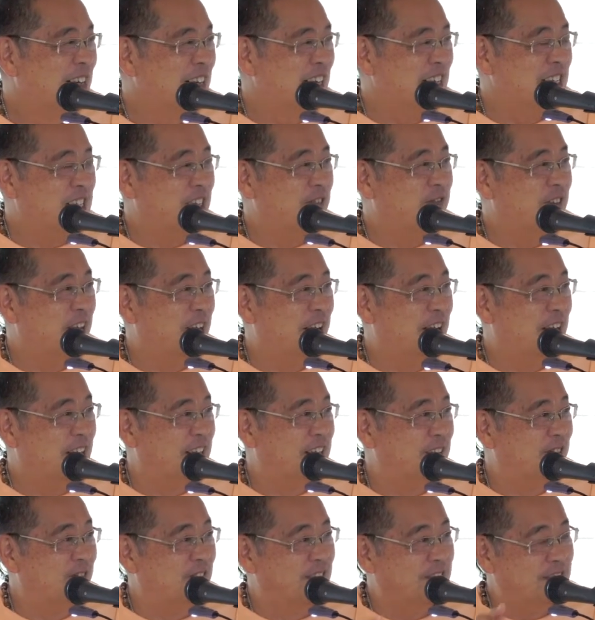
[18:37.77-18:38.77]
Each of the
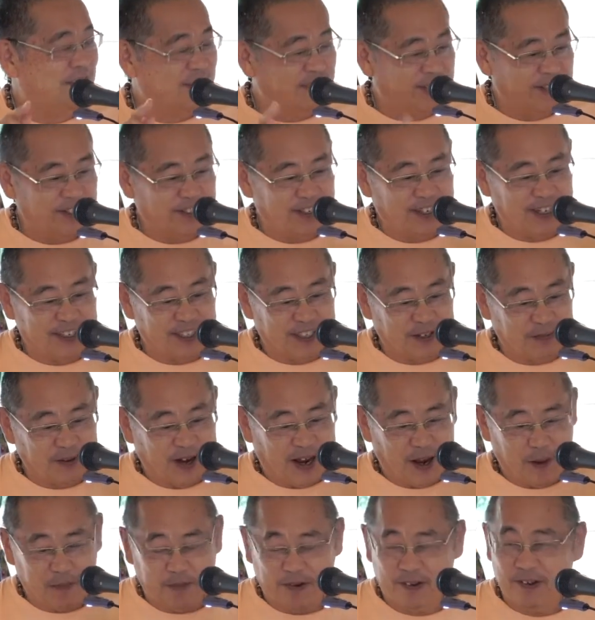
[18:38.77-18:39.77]
activities to get some
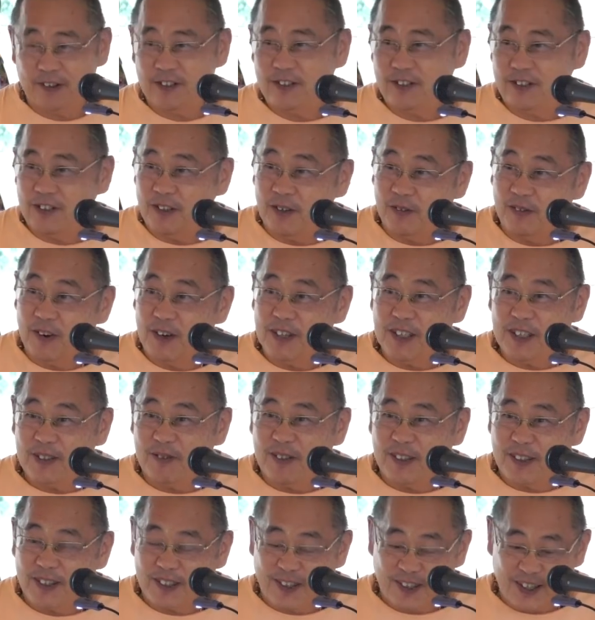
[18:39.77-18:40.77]
happiness or the voice
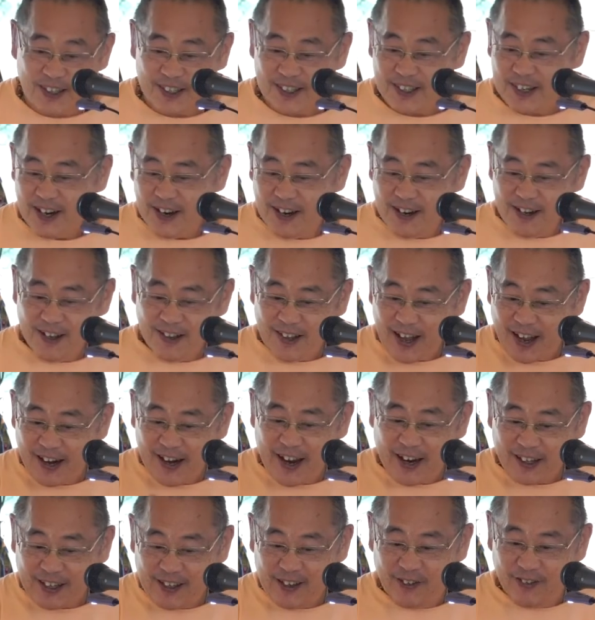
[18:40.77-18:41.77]
of distress,
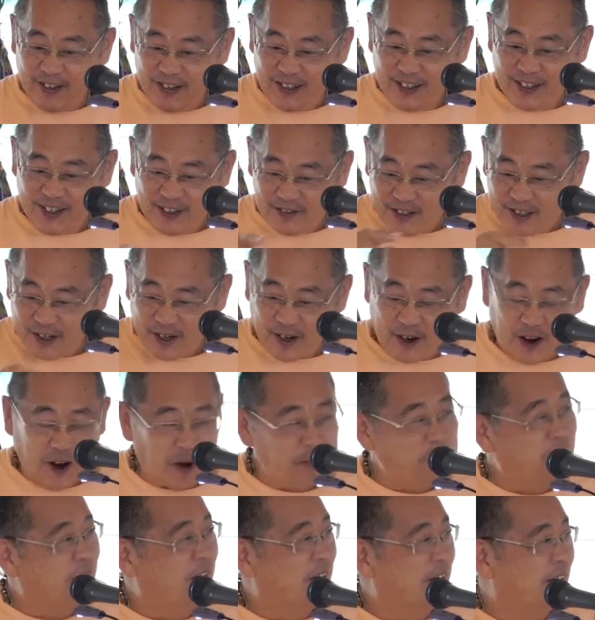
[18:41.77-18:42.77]
that activity gives a
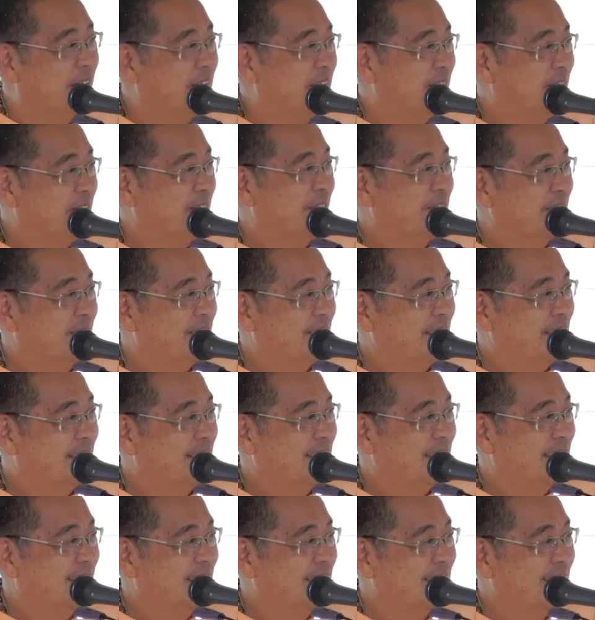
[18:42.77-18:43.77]
karma.
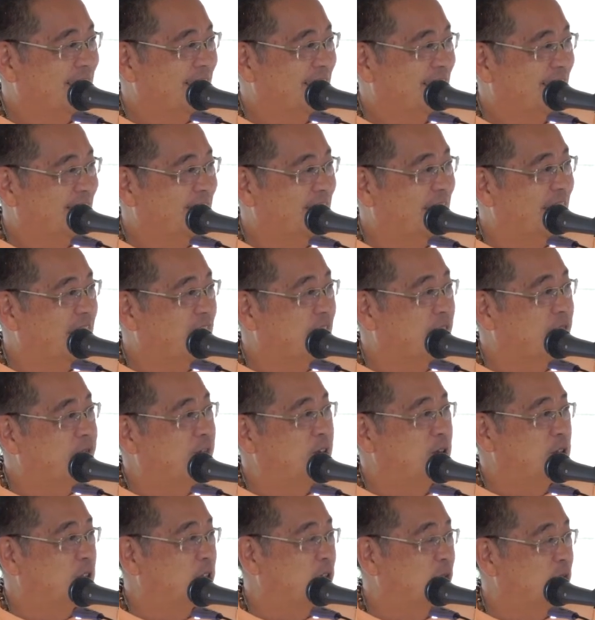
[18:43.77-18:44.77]
We get a
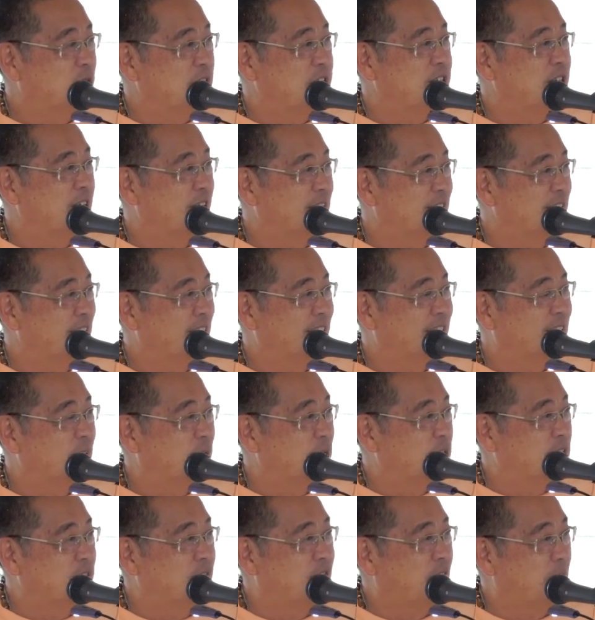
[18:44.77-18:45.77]
future result in
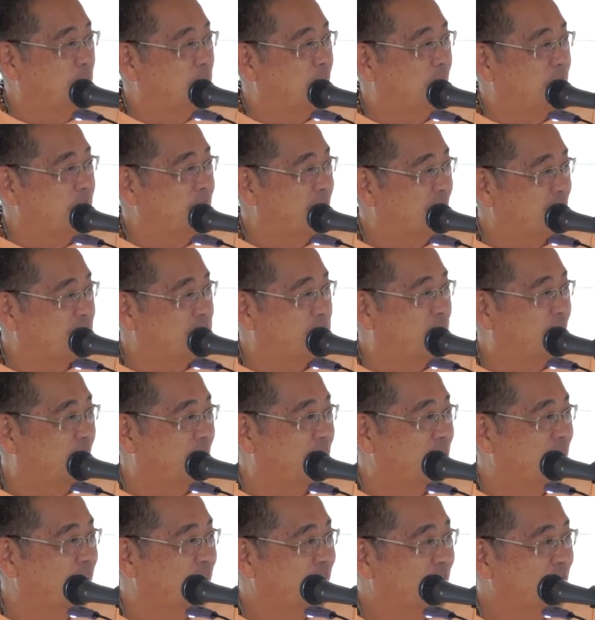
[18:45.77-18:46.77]
terms of our next
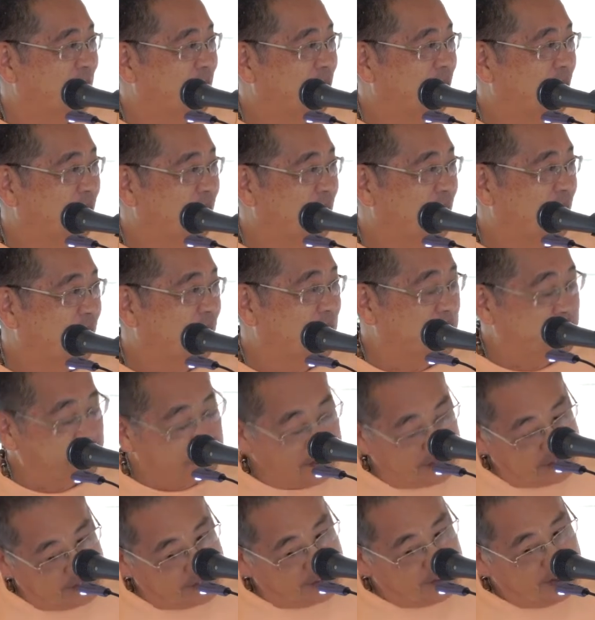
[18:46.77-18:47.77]
body,
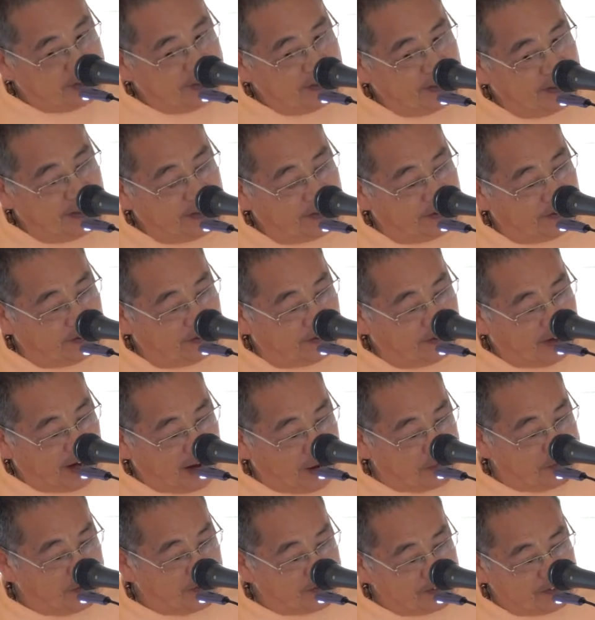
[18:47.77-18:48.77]
which is either
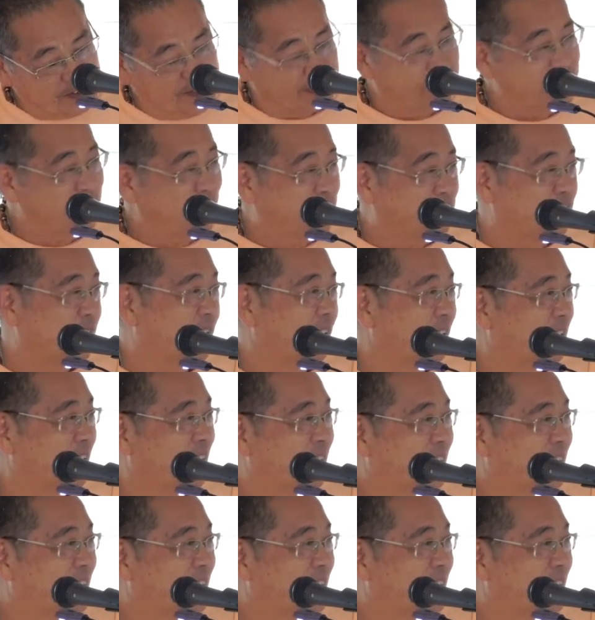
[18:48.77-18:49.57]
happiness or suffering.